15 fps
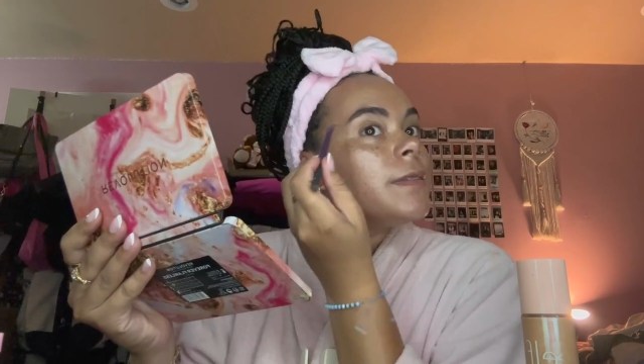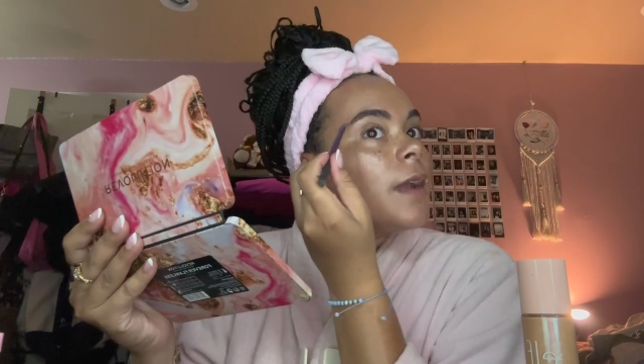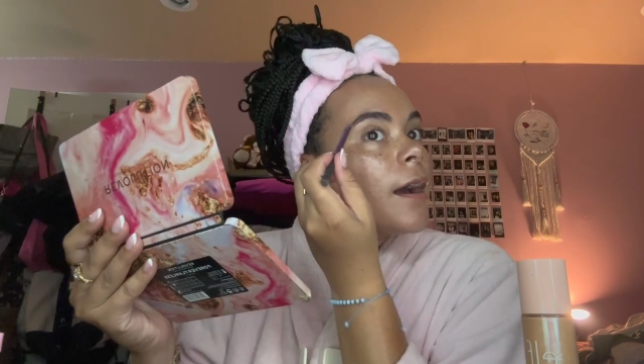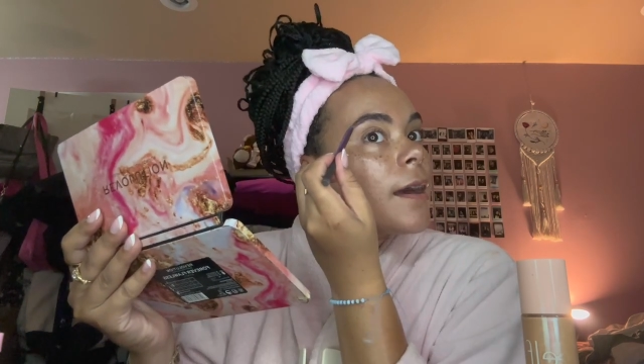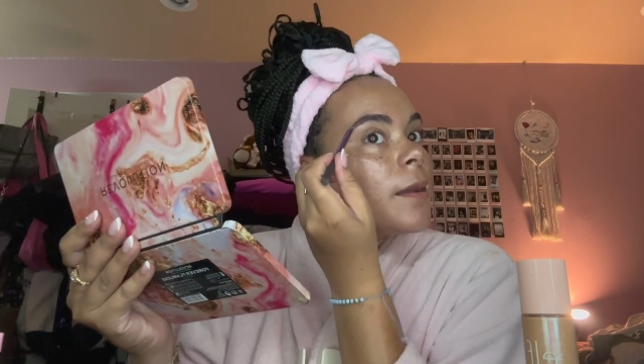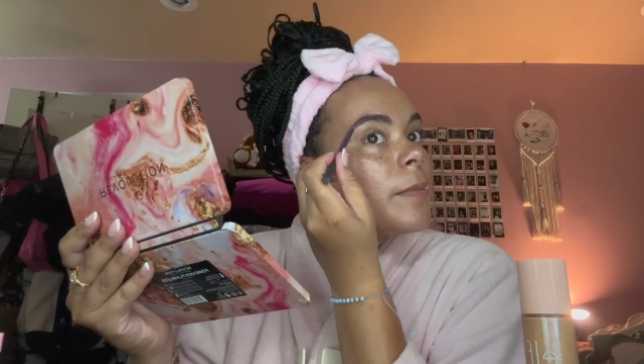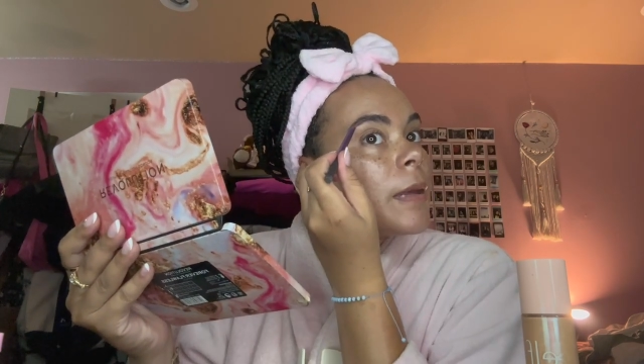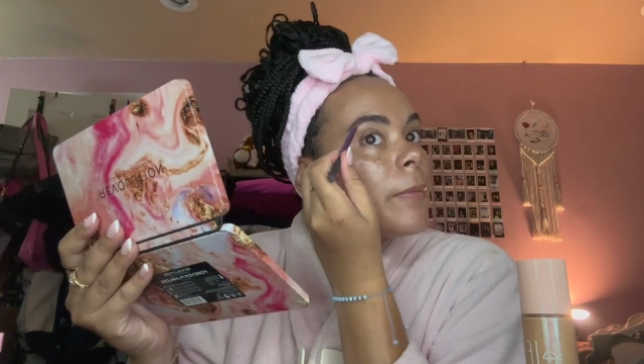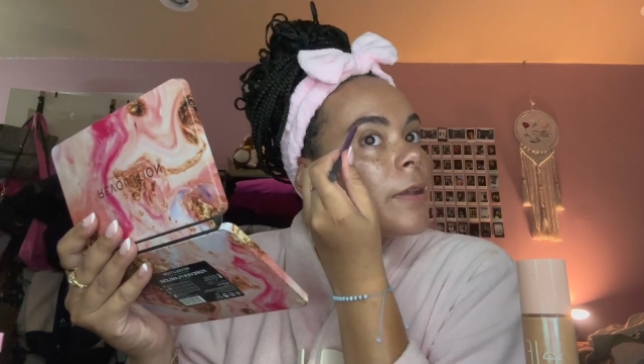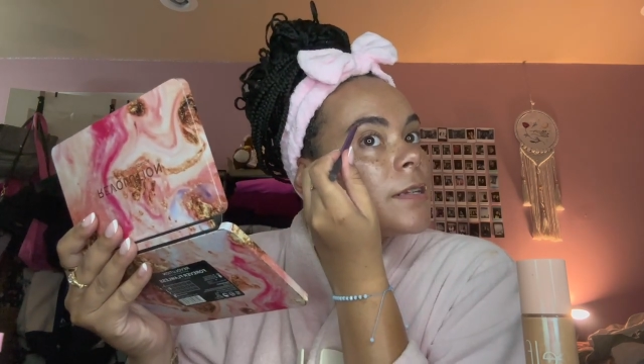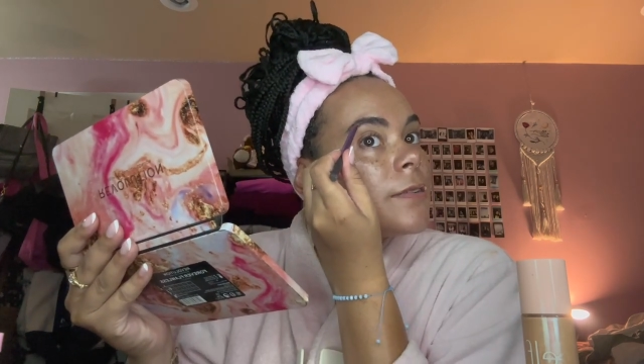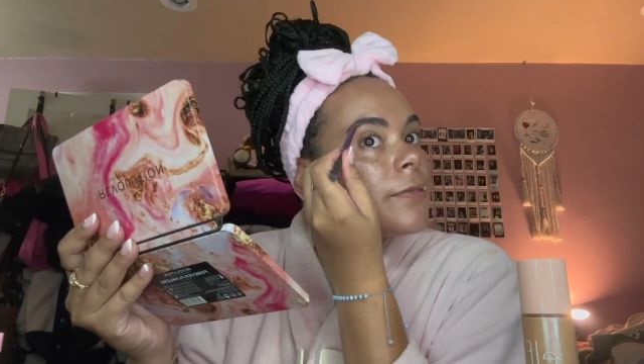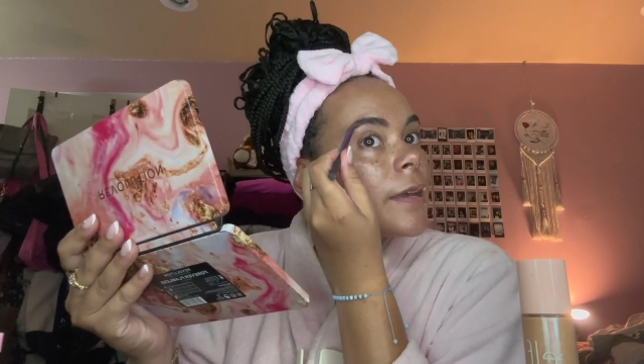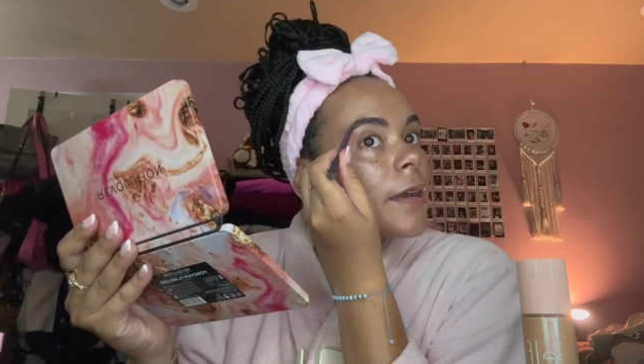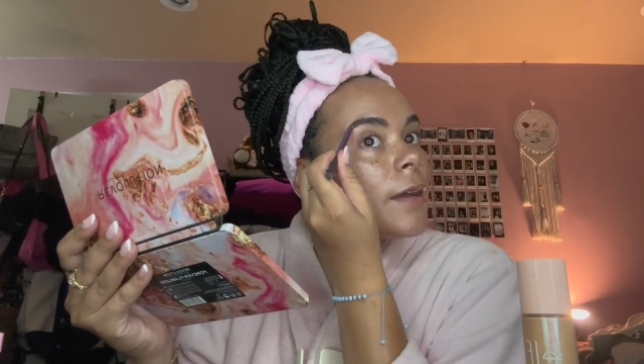not gonna be a bunch
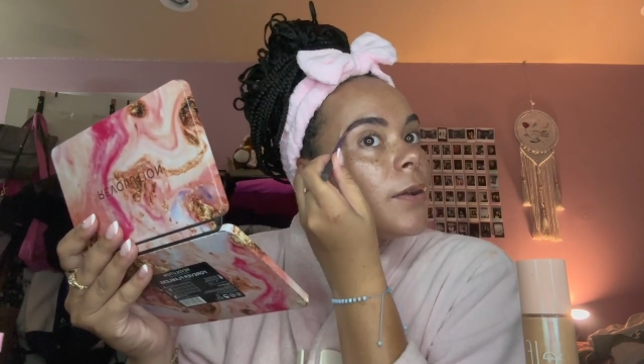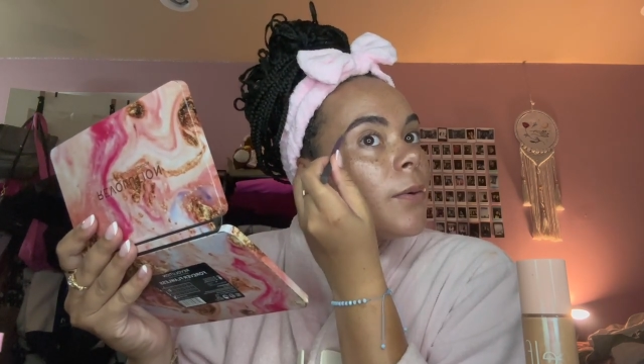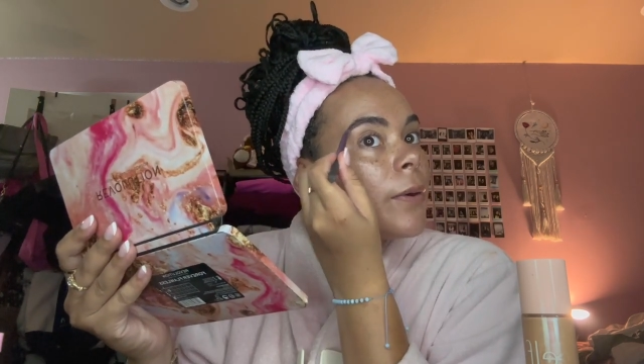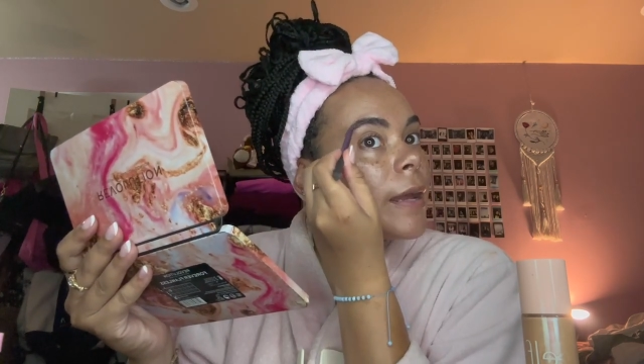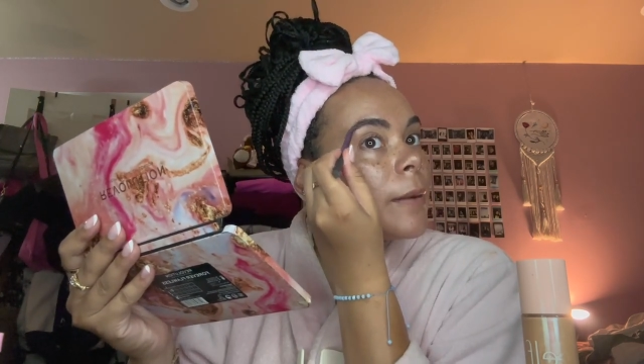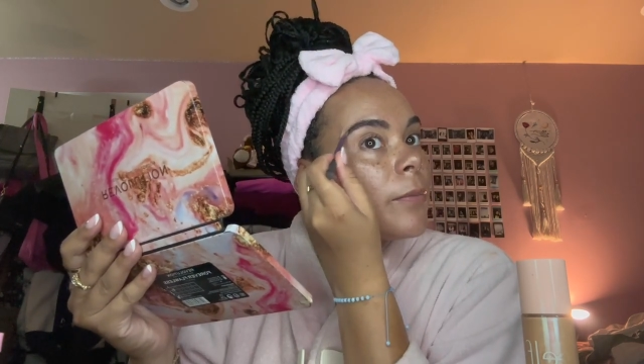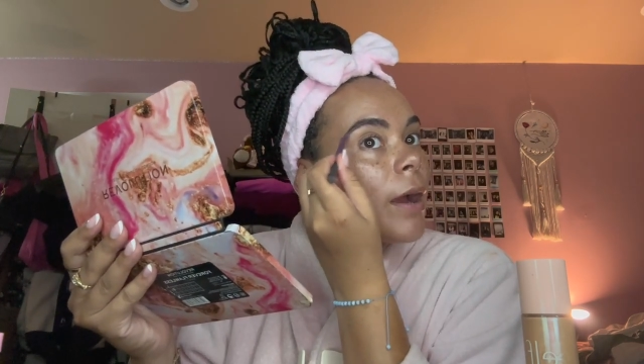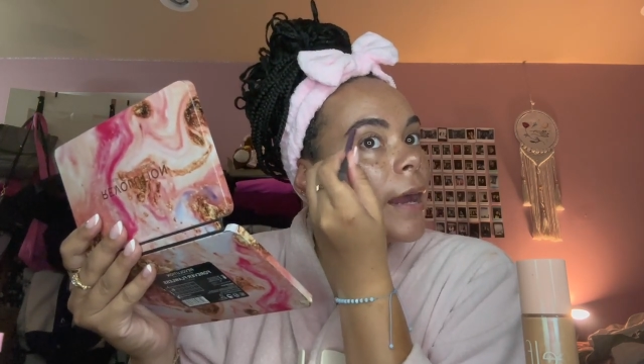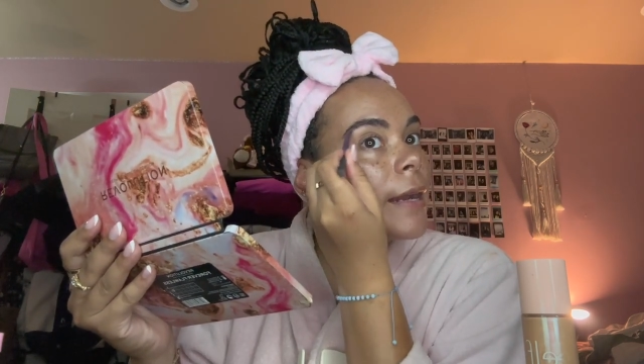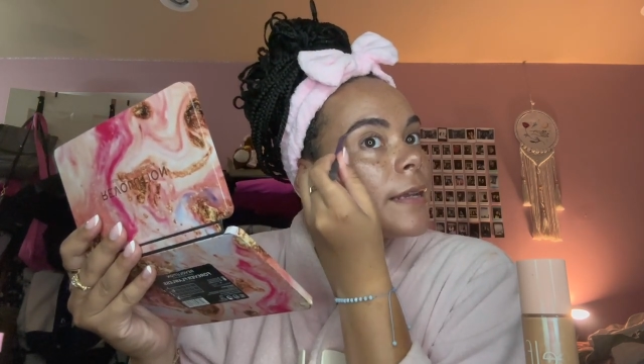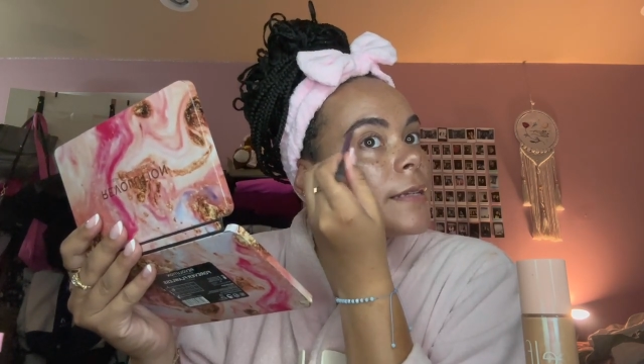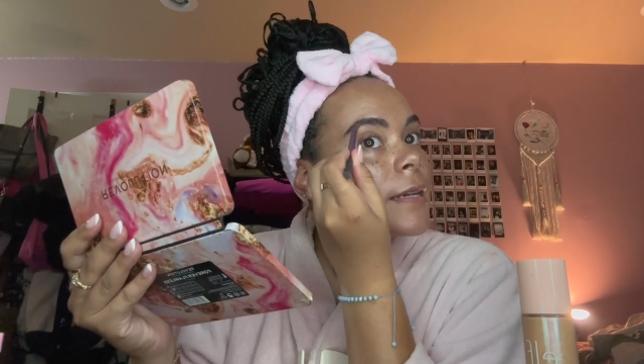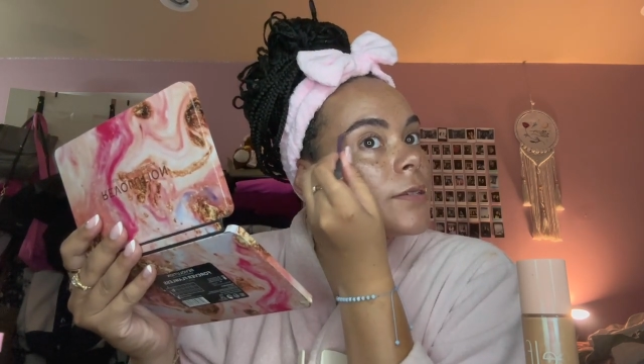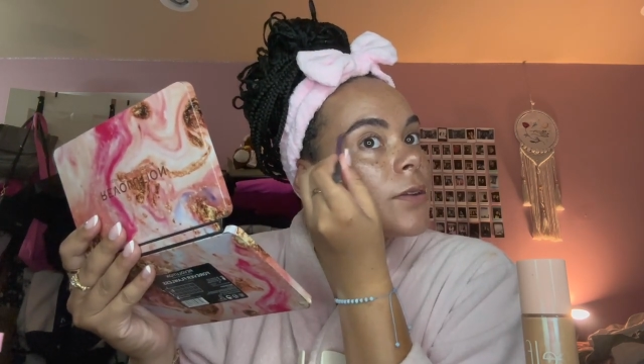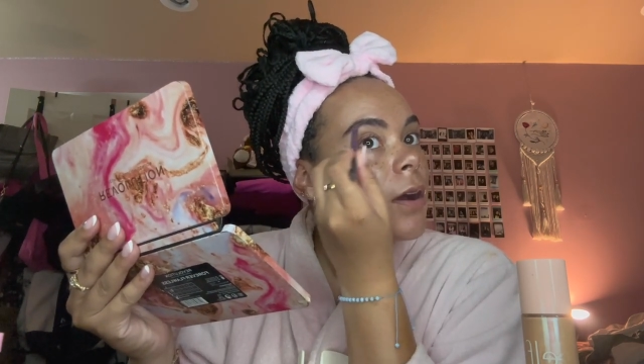of like annoying bratty
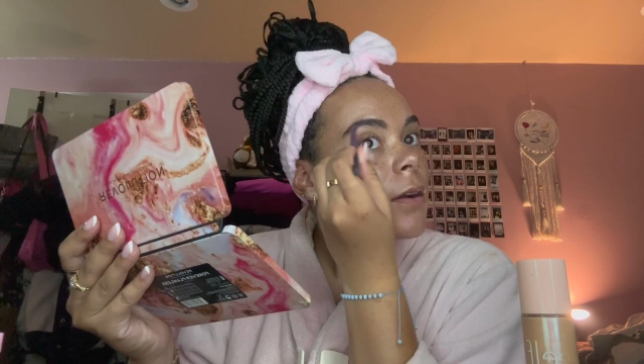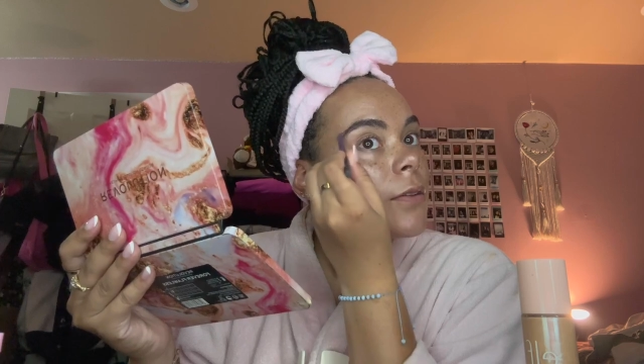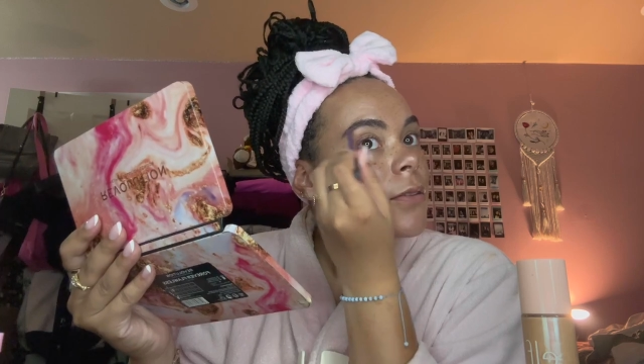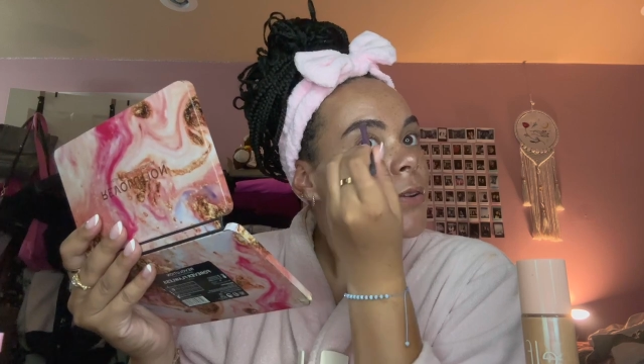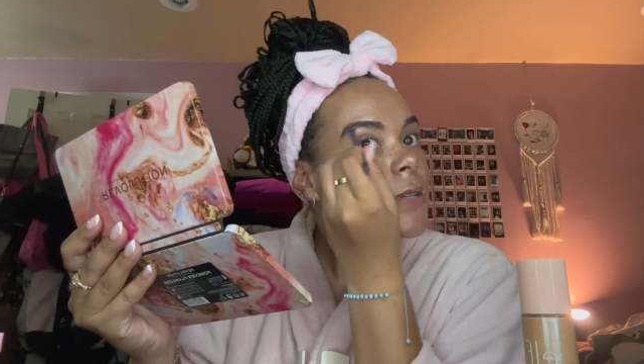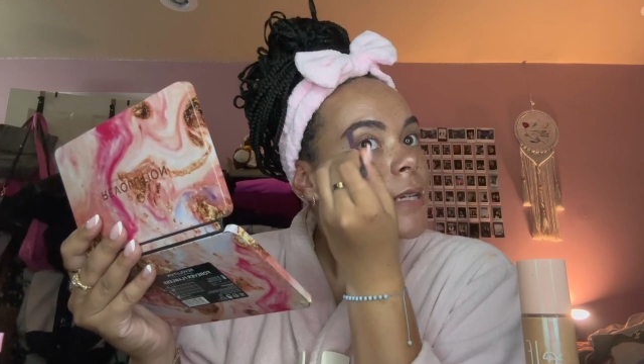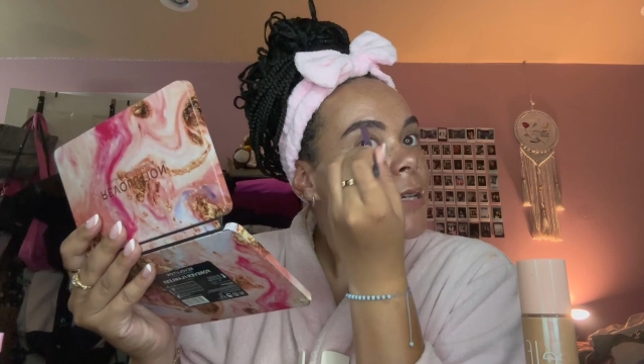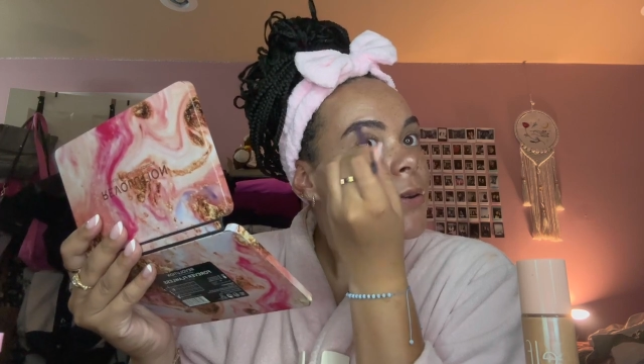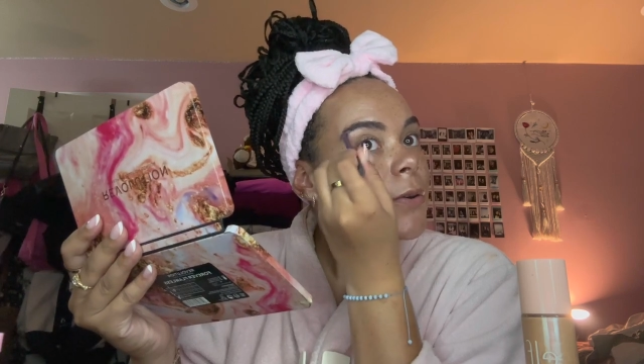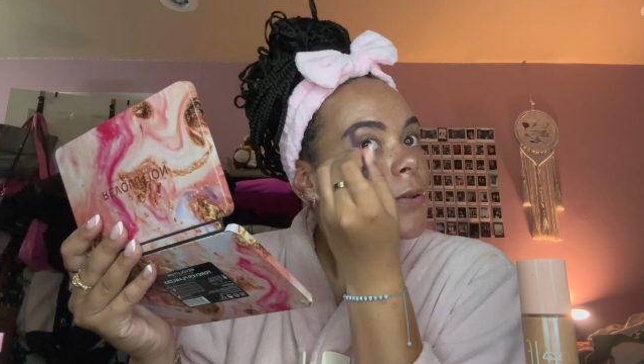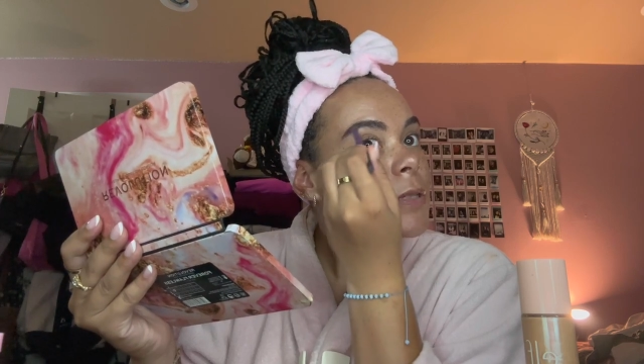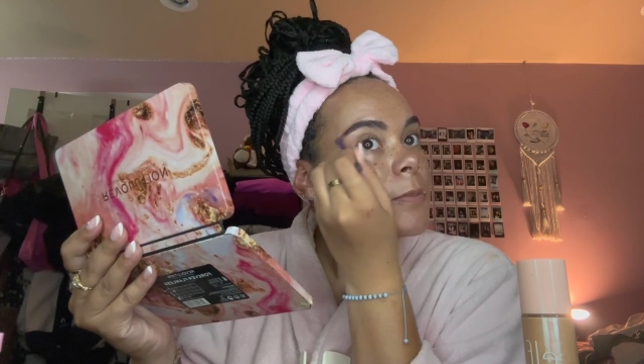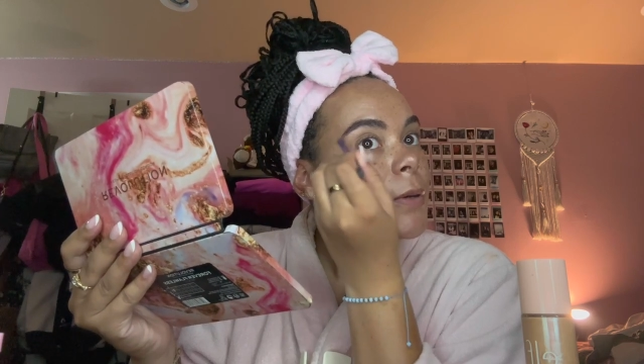TikTok 13 year olds,